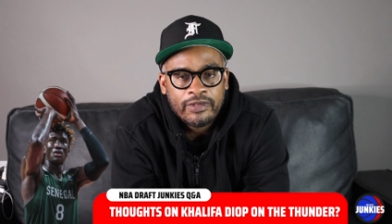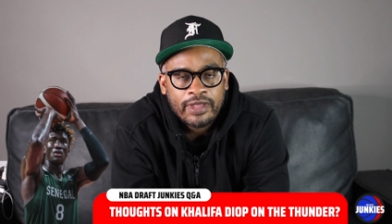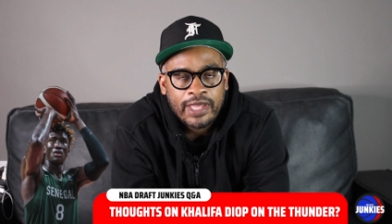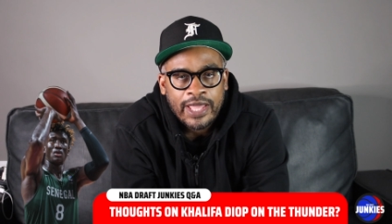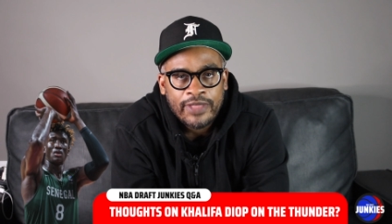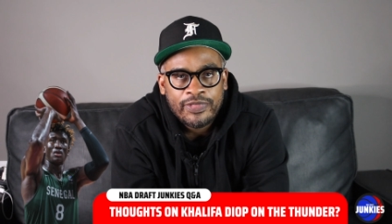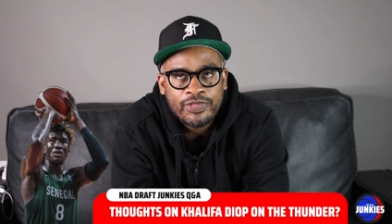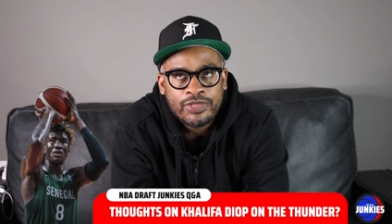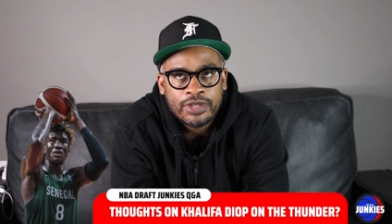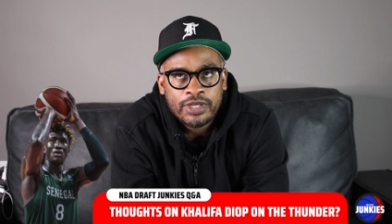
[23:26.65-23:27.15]

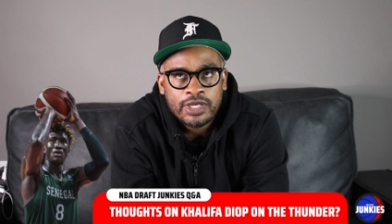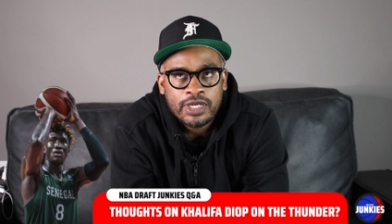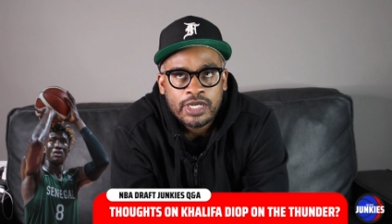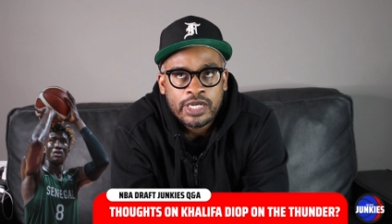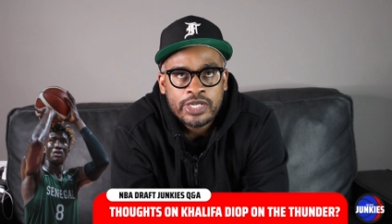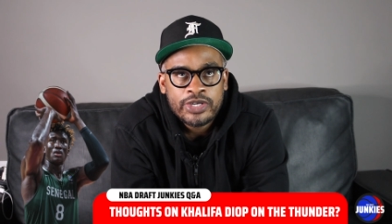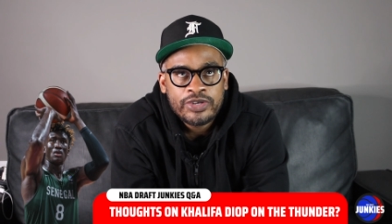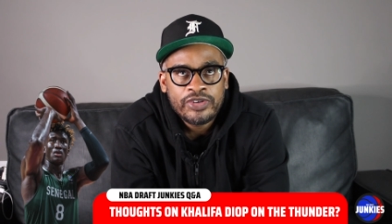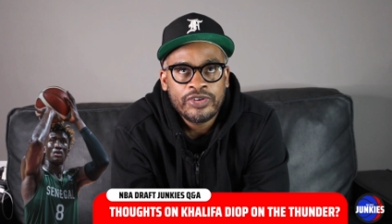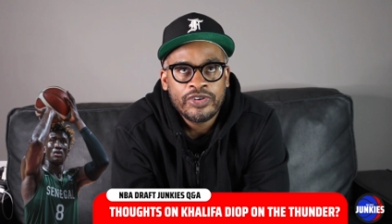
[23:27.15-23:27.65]
at the
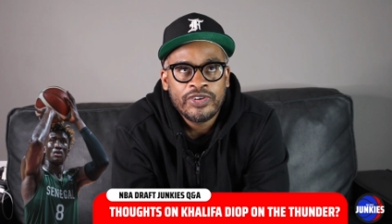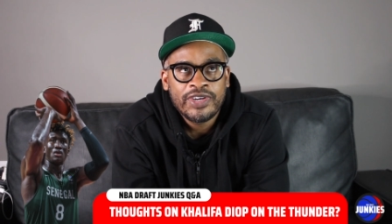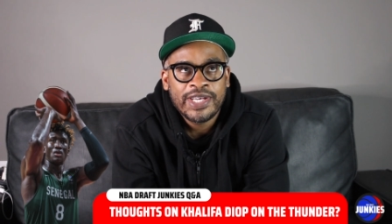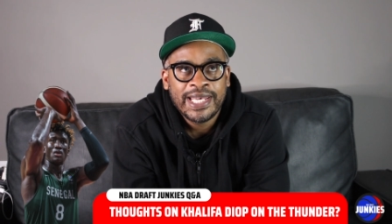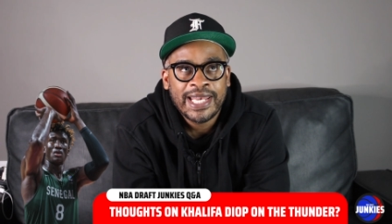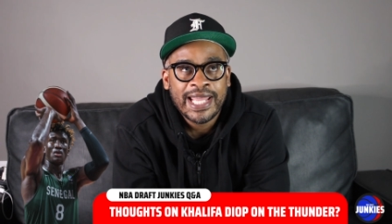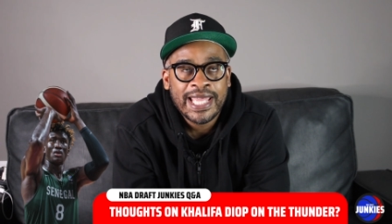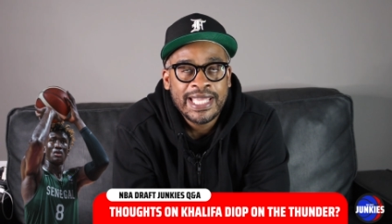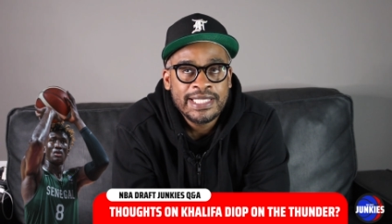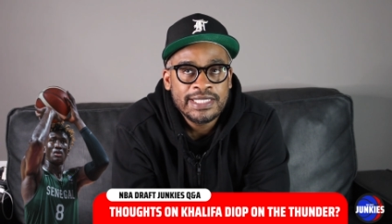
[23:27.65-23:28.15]
under
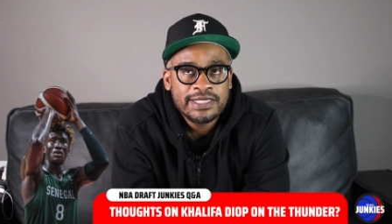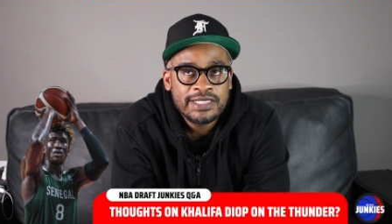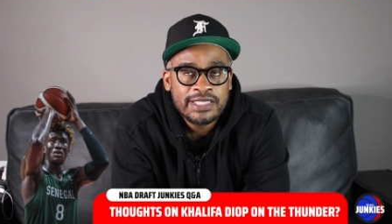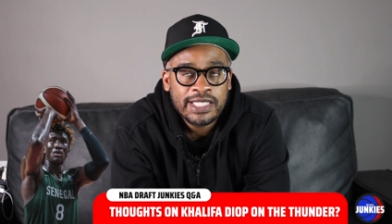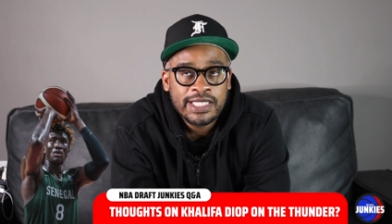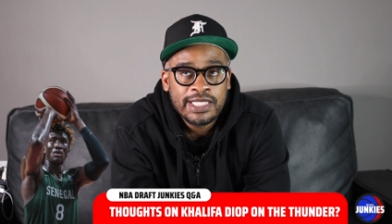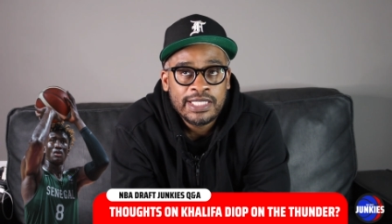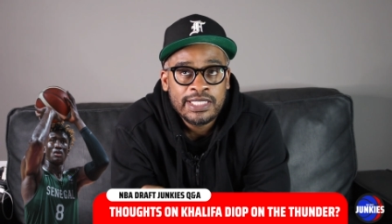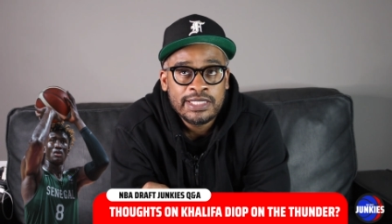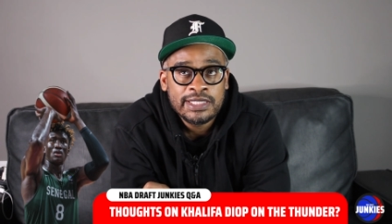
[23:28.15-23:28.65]

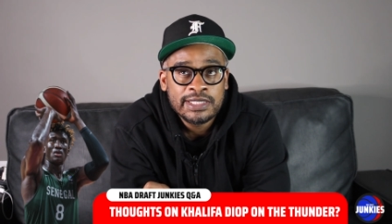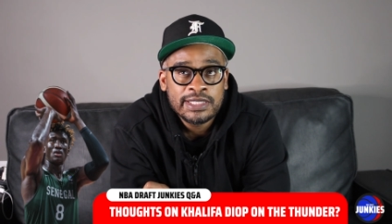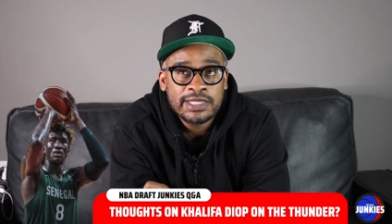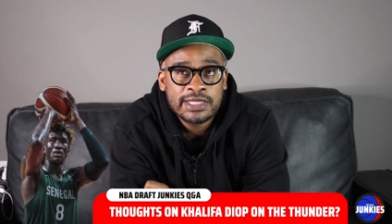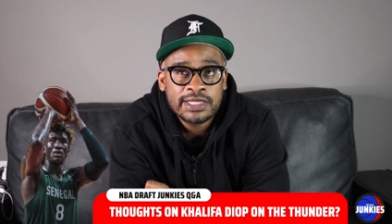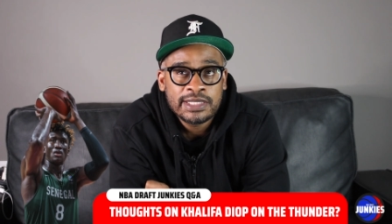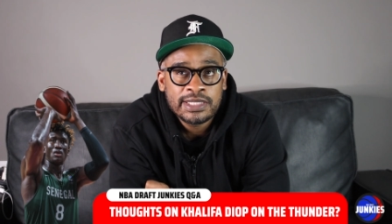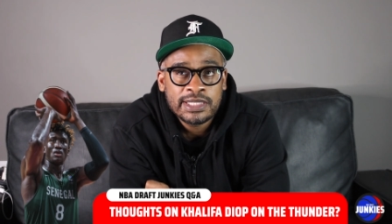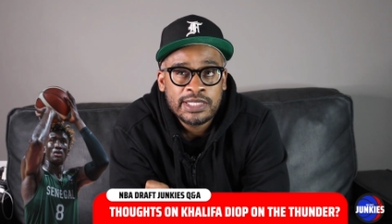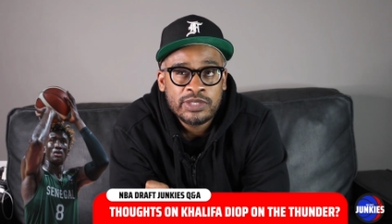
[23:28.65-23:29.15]

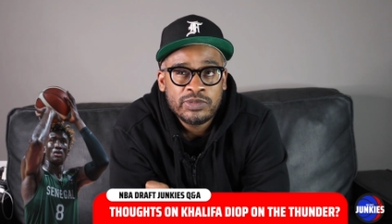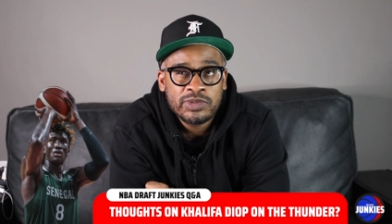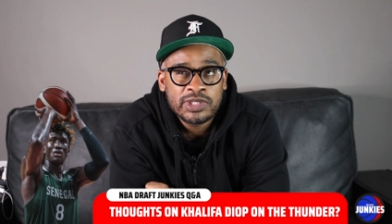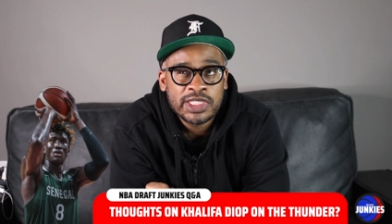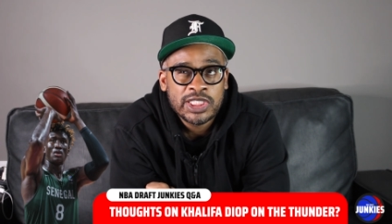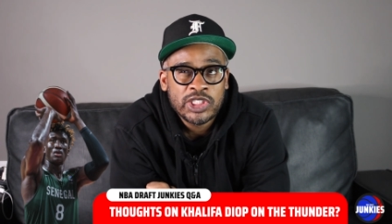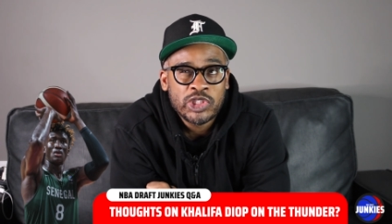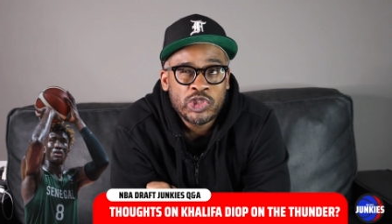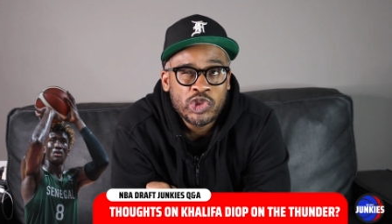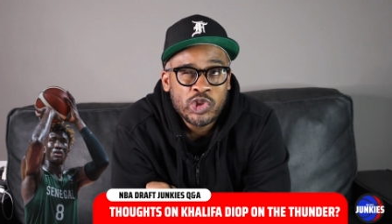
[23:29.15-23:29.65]
nineteens, and it
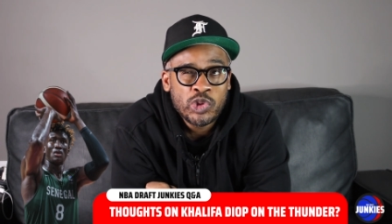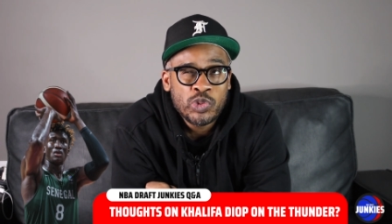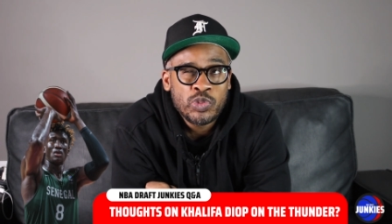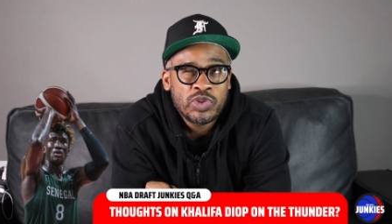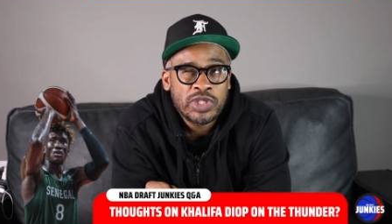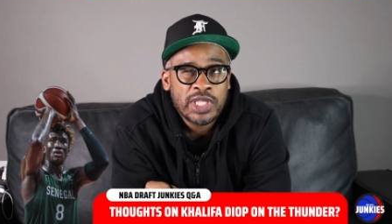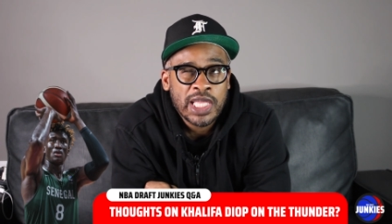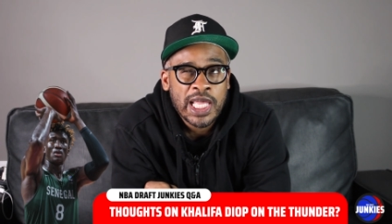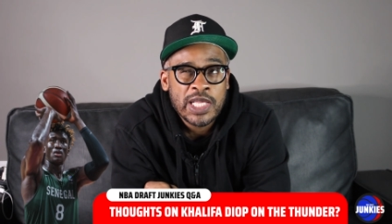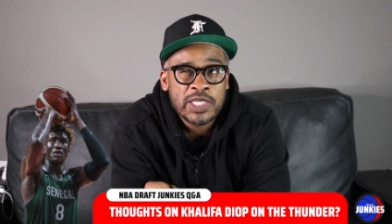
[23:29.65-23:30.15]
was in two
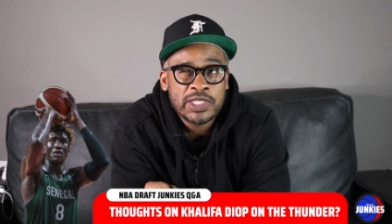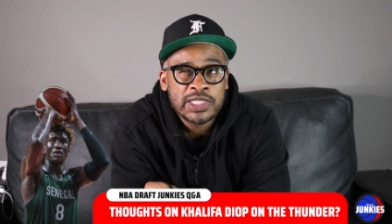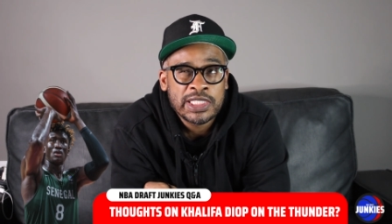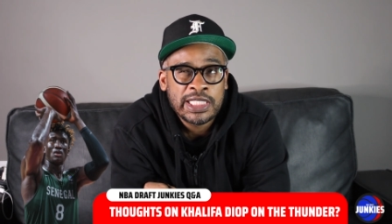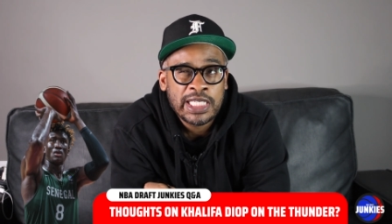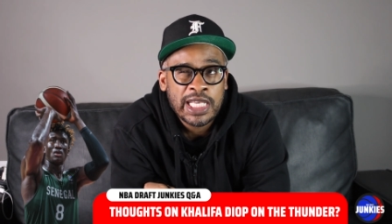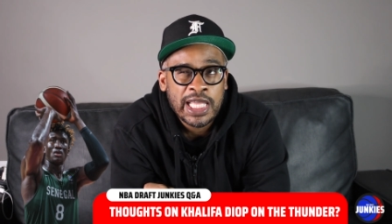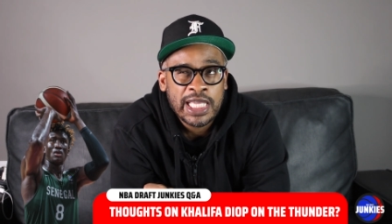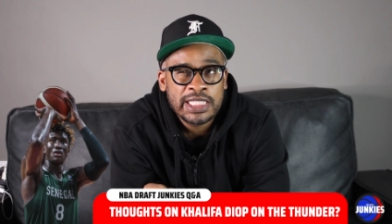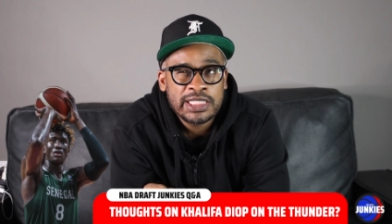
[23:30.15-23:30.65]

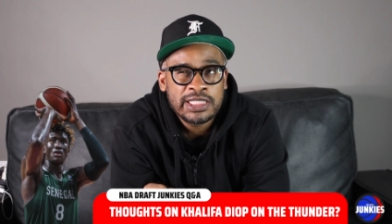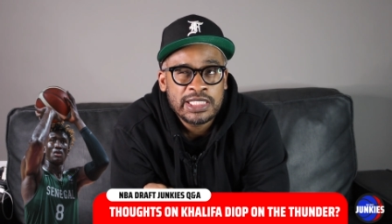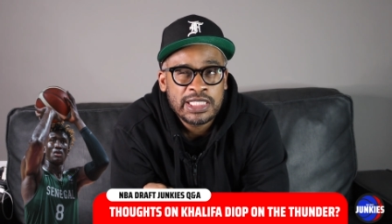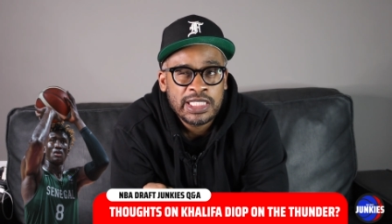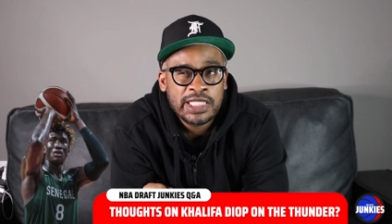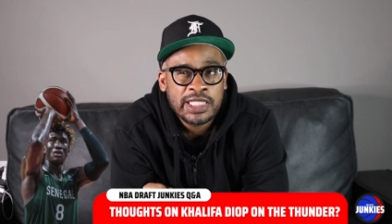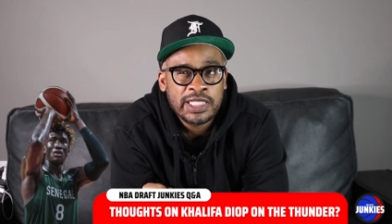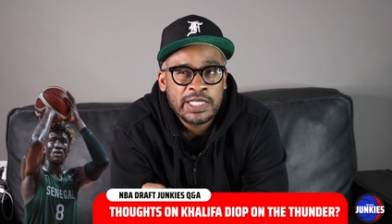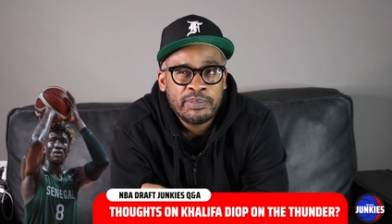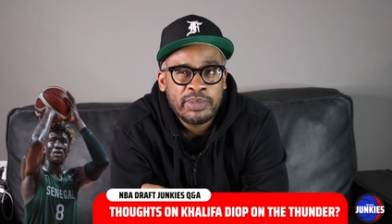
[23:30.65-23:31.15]
thousand
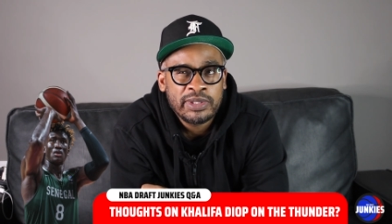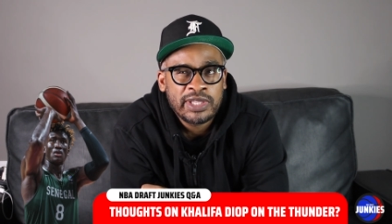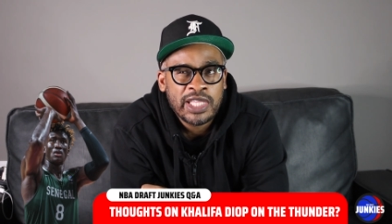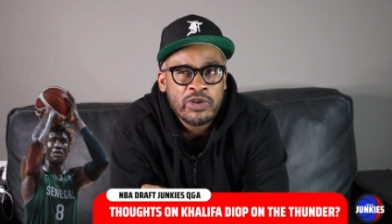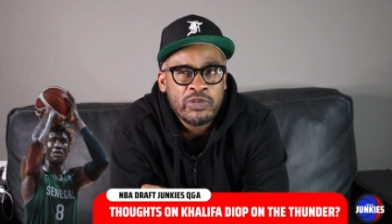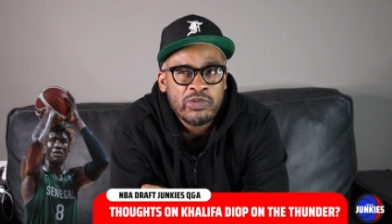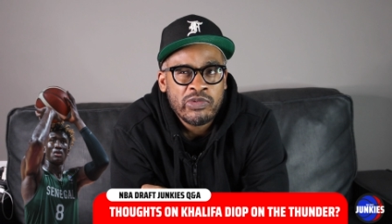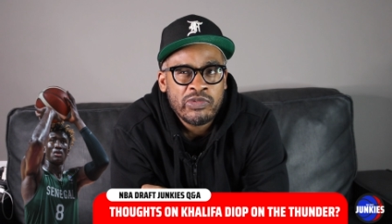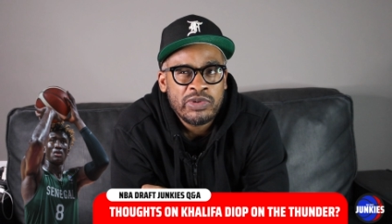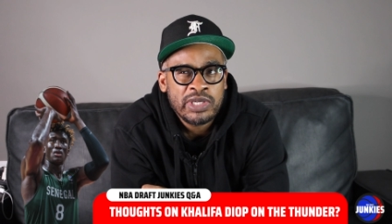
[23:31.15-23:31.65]
nineteen, but
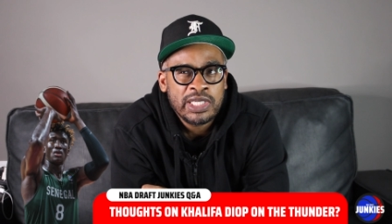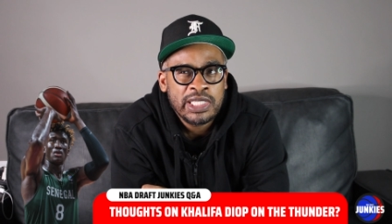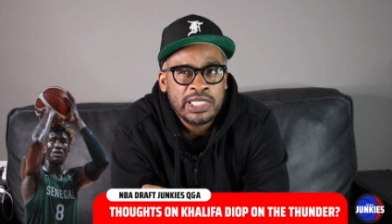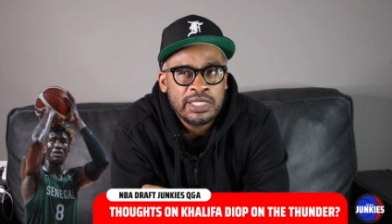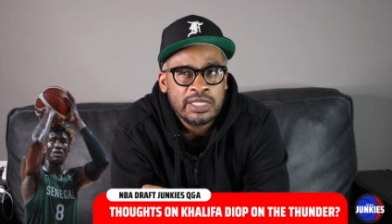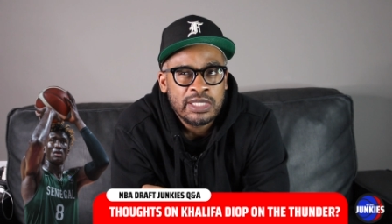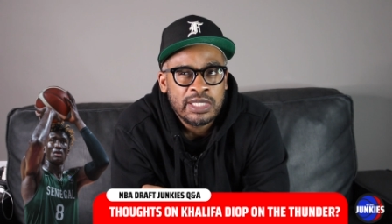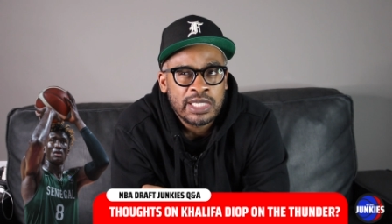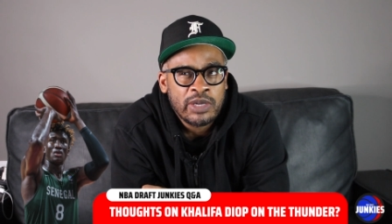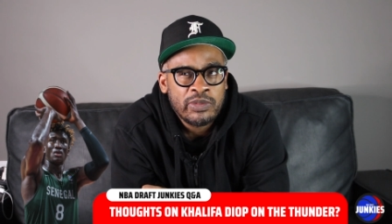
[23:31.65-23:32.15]
they were really
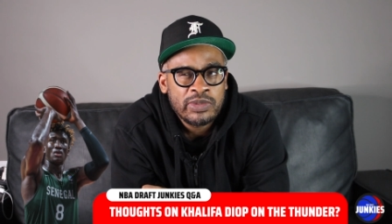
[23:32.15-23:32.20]
young.